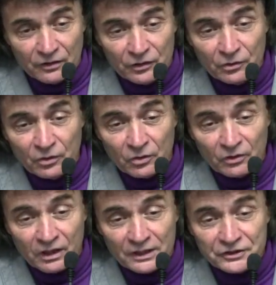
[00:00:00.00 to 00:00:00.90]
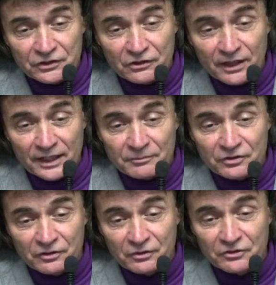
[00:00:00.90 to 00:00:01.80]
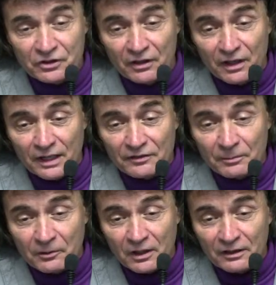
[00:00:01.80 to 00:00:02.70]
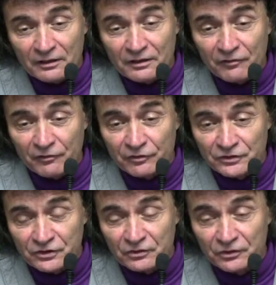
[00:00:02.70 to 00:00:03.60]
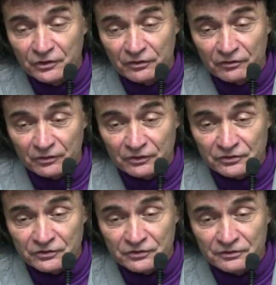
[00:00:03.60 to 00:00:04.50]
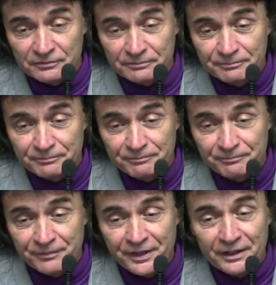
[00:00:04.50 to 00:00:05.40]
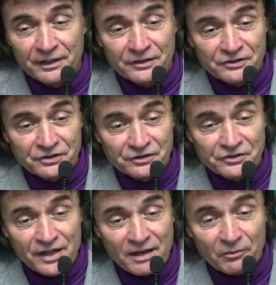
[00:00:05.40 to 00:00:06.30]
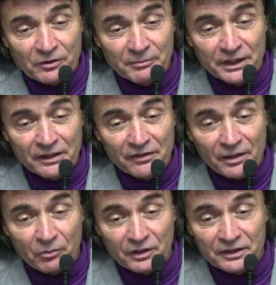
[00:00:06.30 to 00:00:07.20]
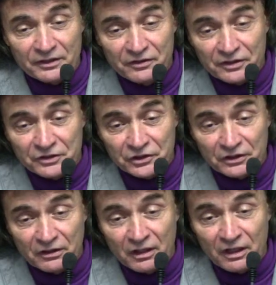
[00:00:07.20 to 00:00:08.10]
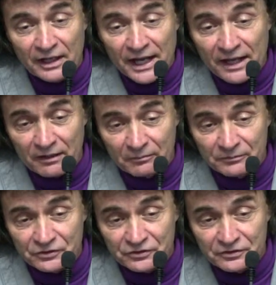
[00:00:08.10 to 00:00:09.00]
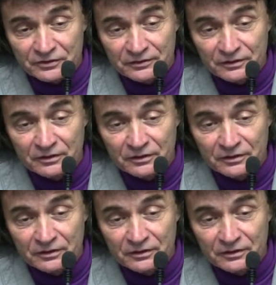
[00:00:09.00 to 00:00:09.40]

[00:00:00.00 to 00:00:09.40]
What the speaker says: You wrote, logical absolutes are not the product of the physical universe, since that would mean they were contingent on atoms.